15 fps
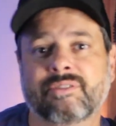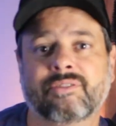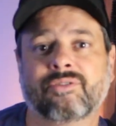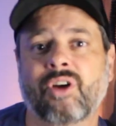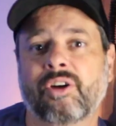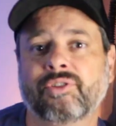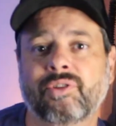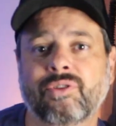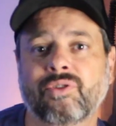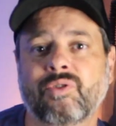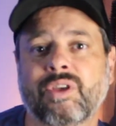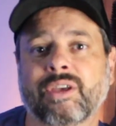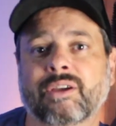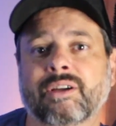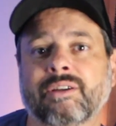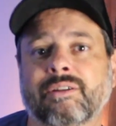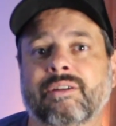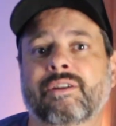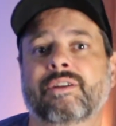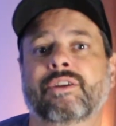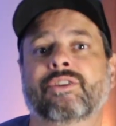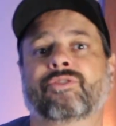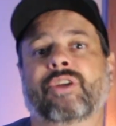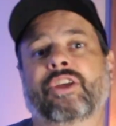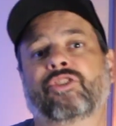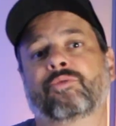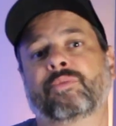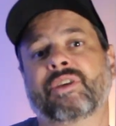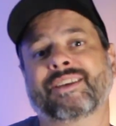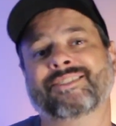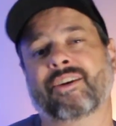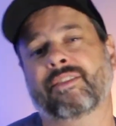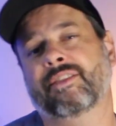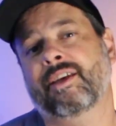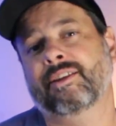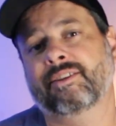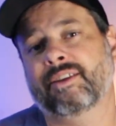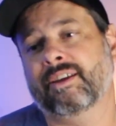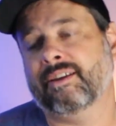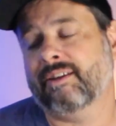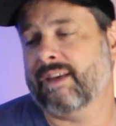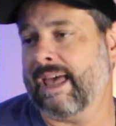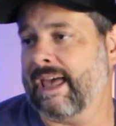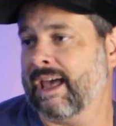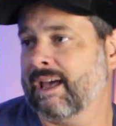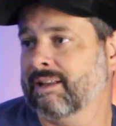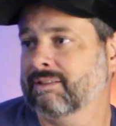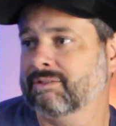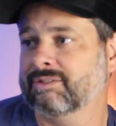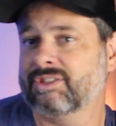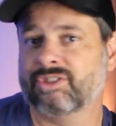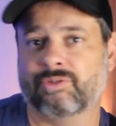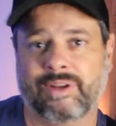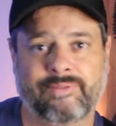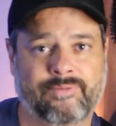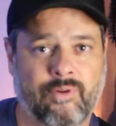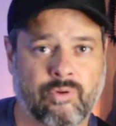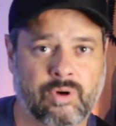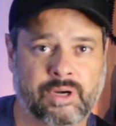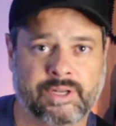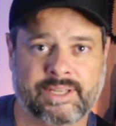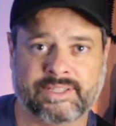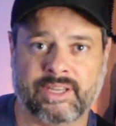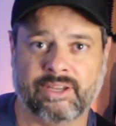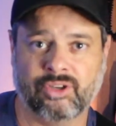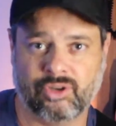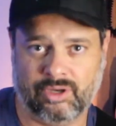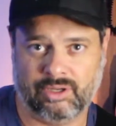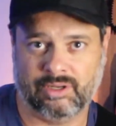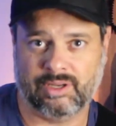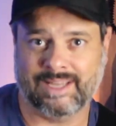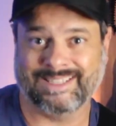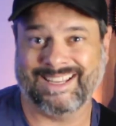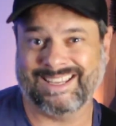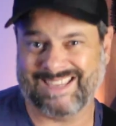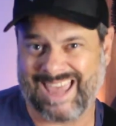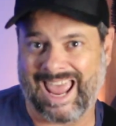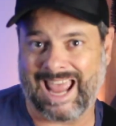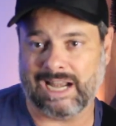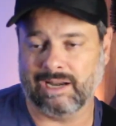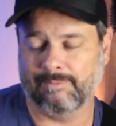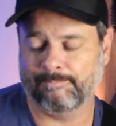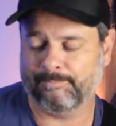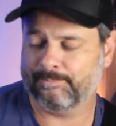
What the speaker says: talk to you here. Try to be as authentic and straightforward as I can.